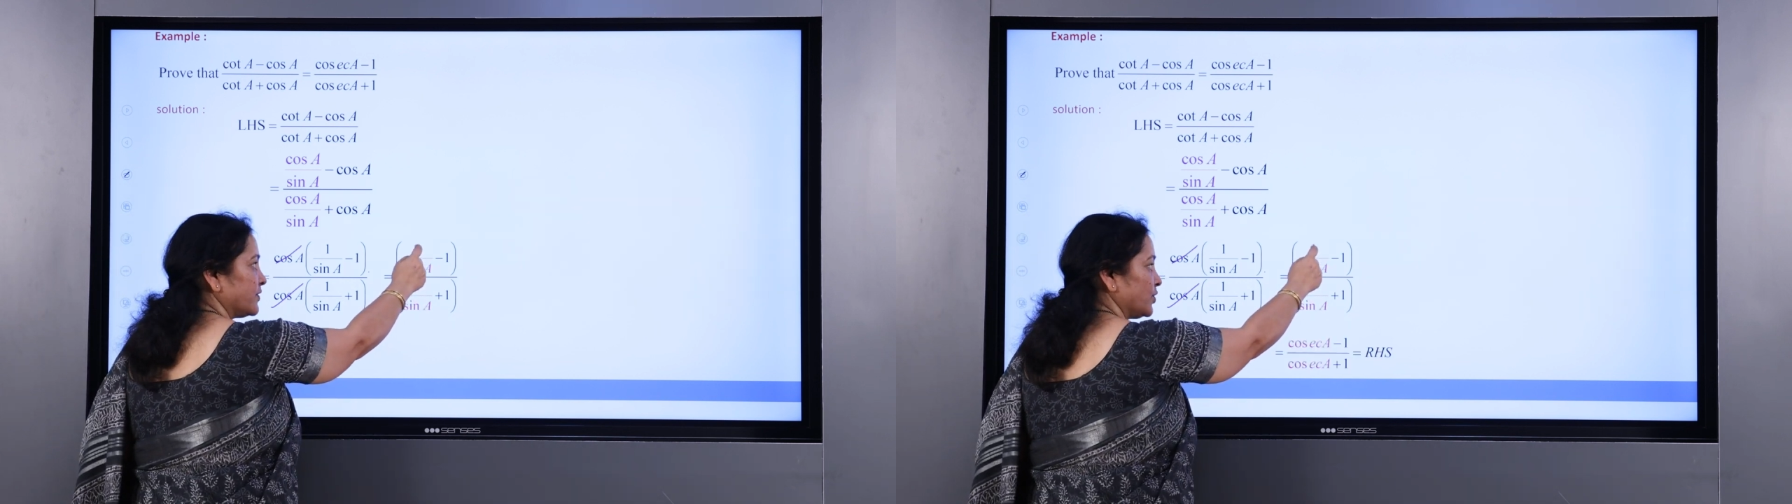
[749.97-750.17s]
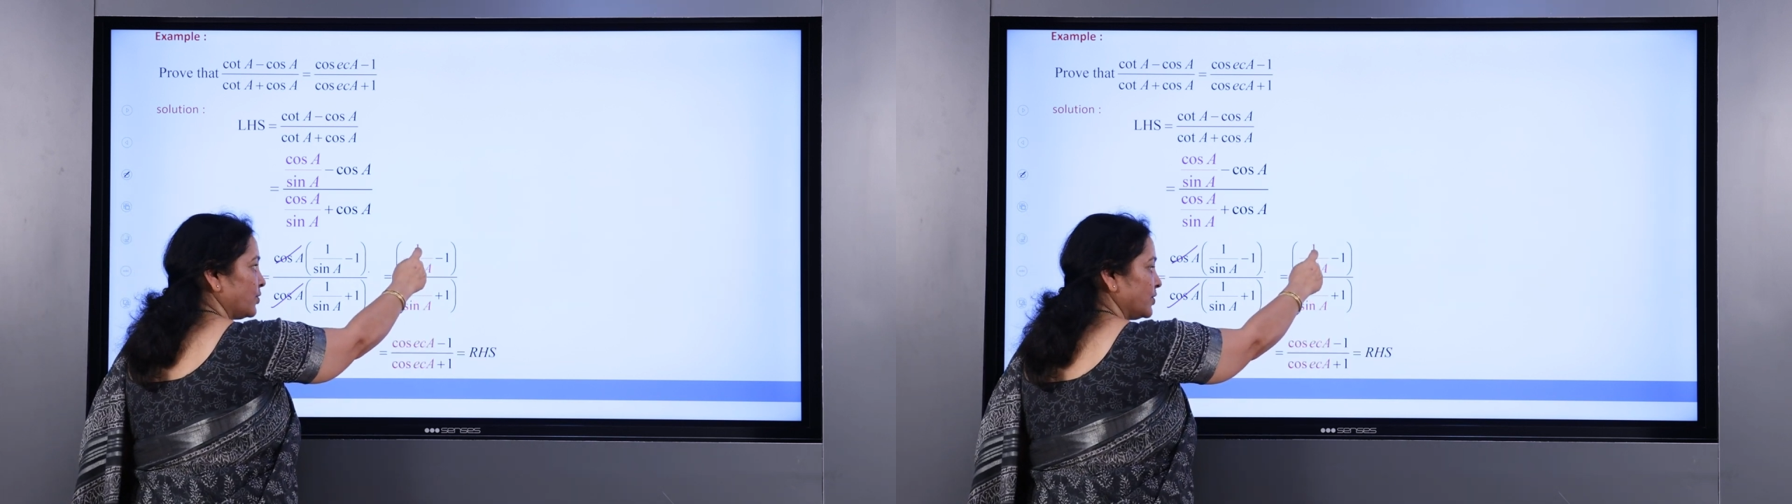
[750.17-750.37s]

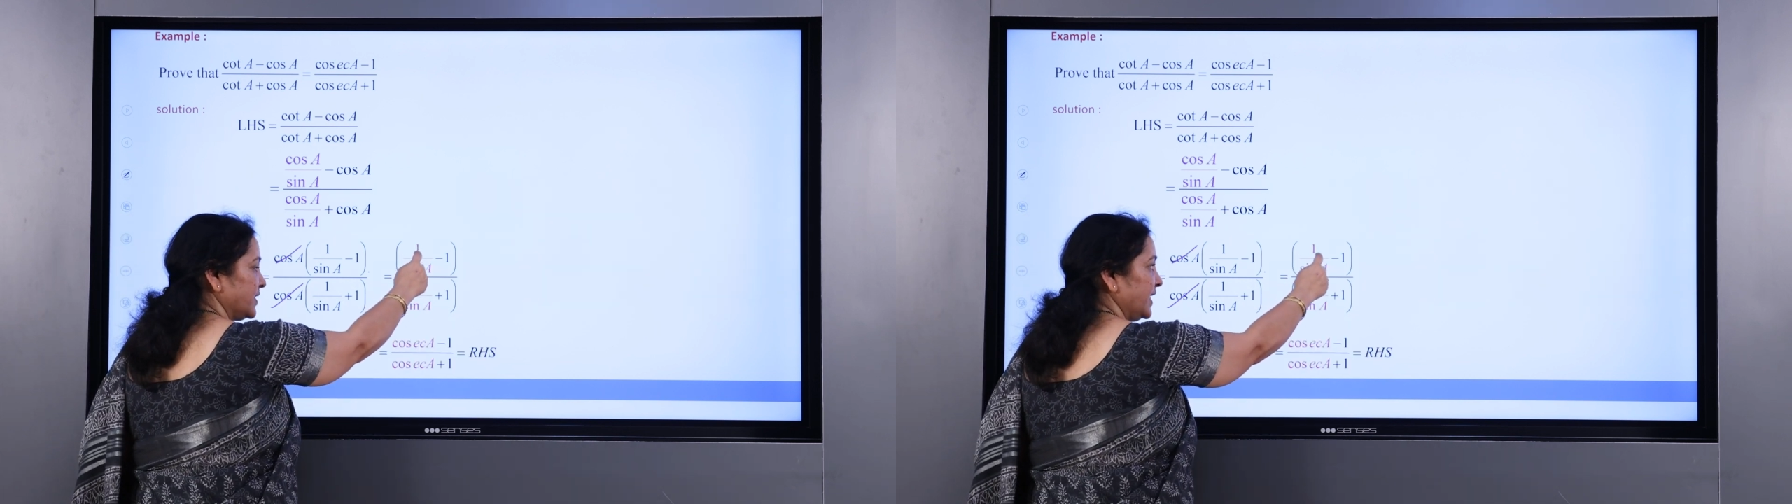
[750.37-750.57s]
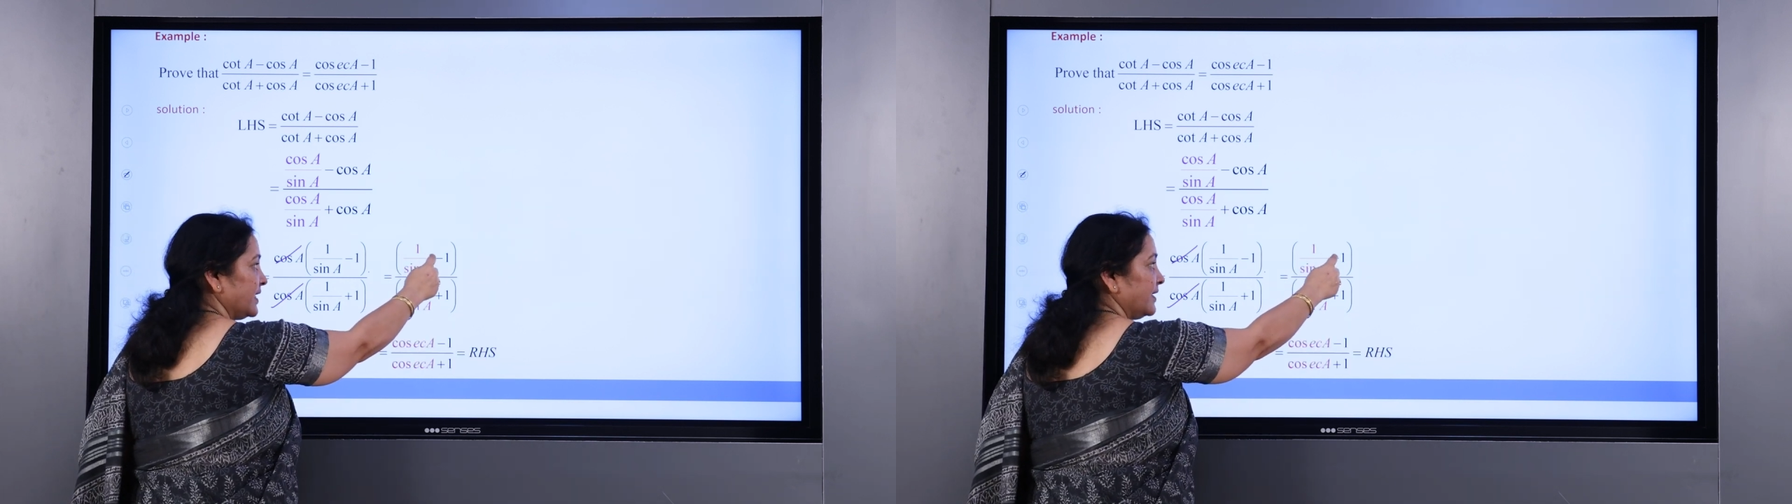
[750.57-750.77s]
So
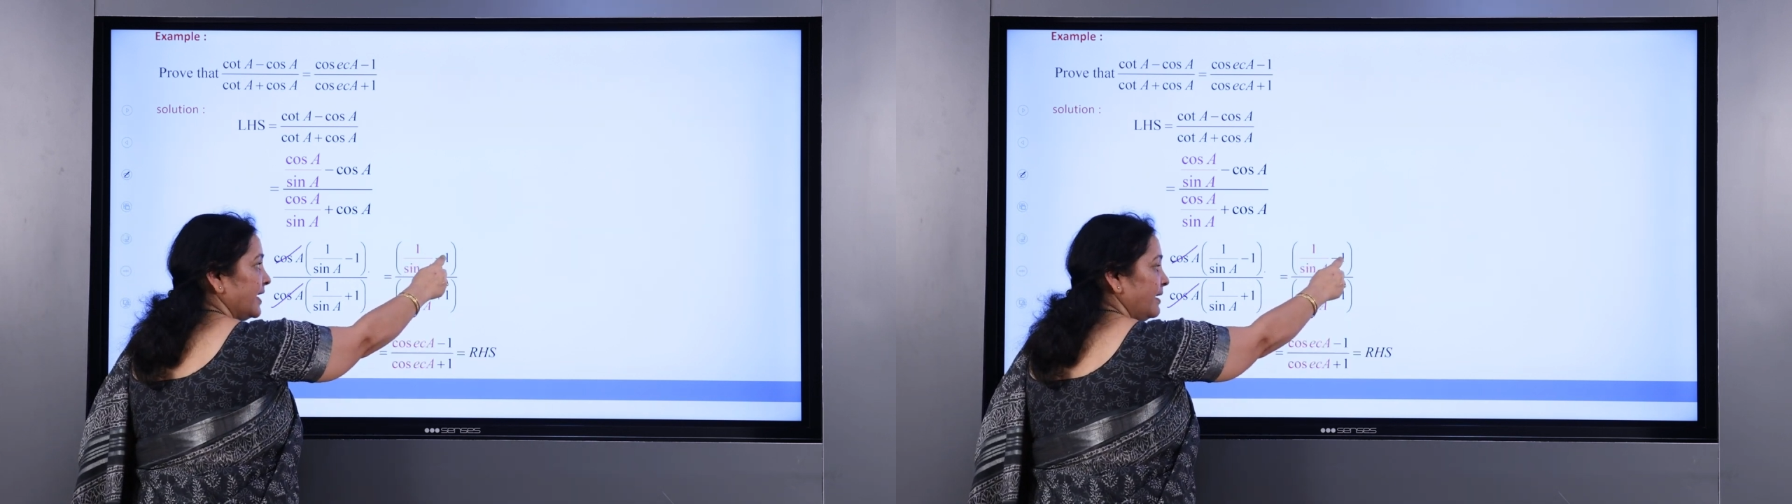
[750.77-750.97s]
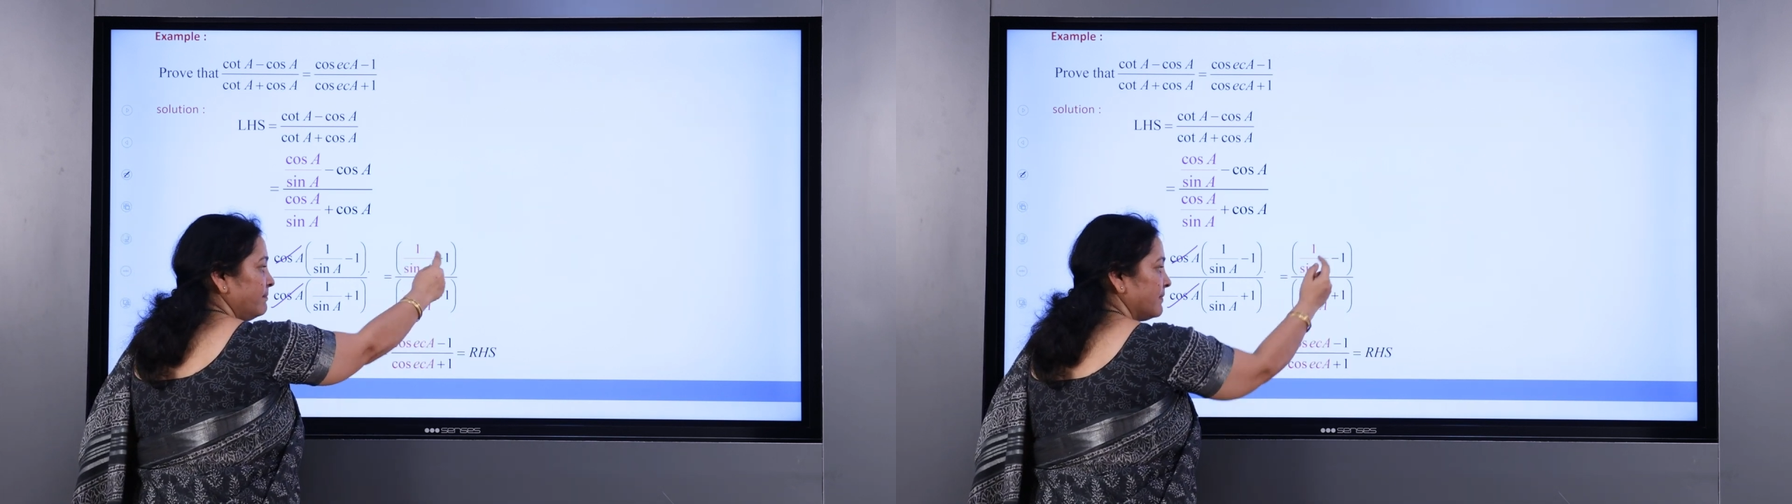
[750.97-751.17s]
cosecant
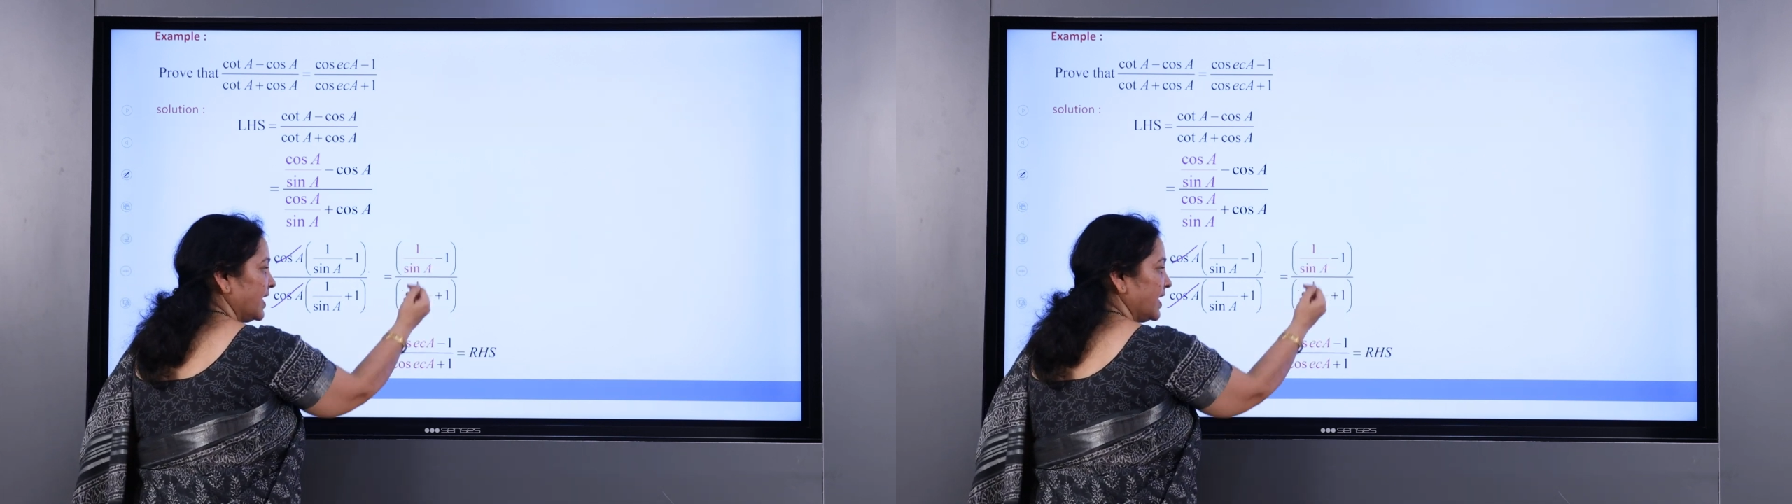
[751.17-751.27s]
A